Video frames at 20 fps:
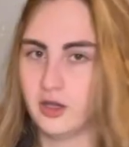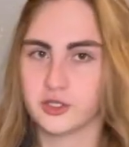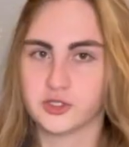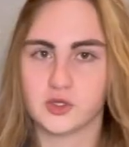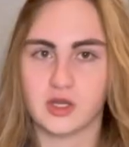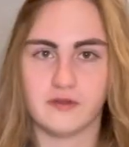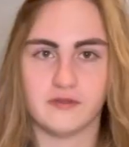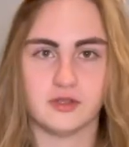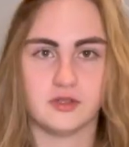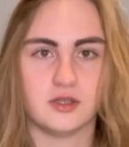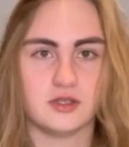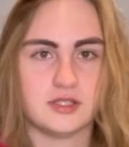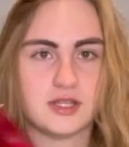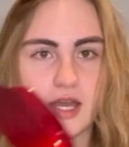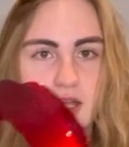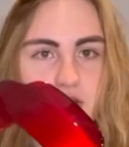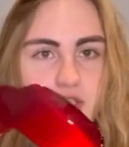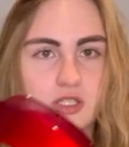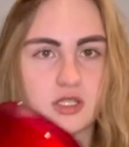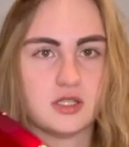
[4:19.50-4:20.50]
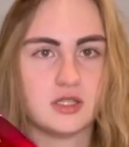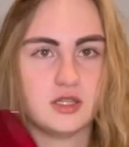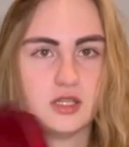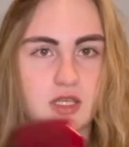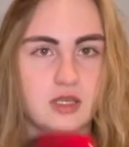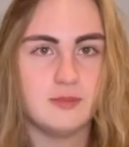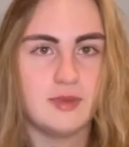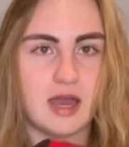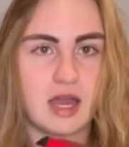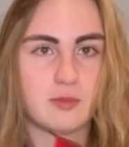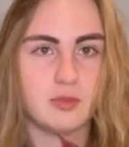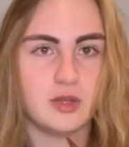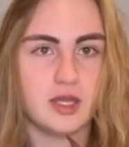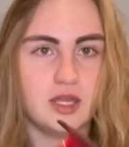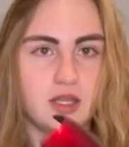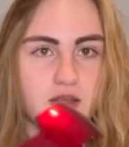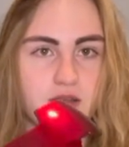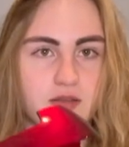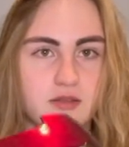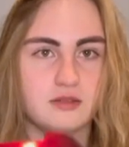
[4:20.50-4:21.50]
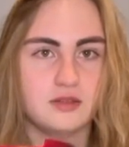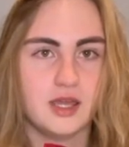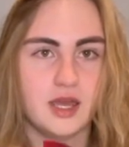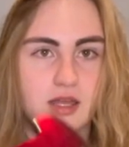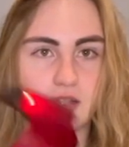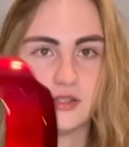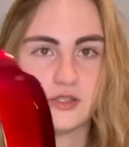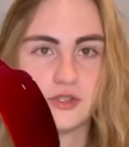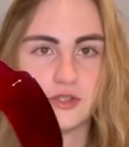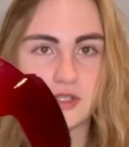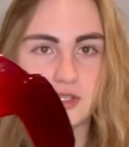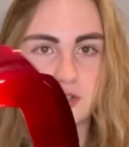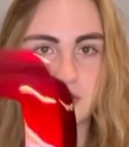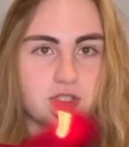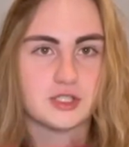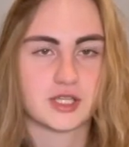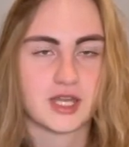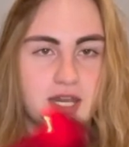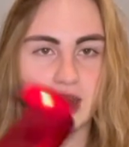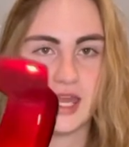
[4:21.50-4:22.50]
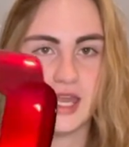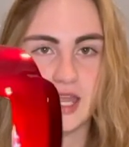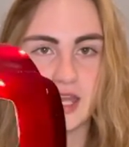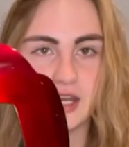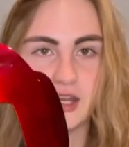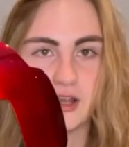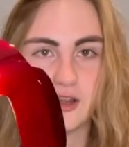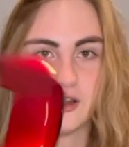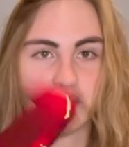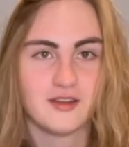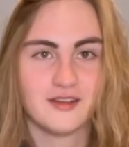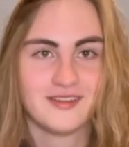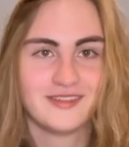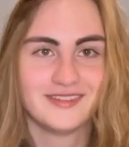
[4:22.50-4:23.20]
also haven't attached the back plate yet, so this is just kind of hanging here.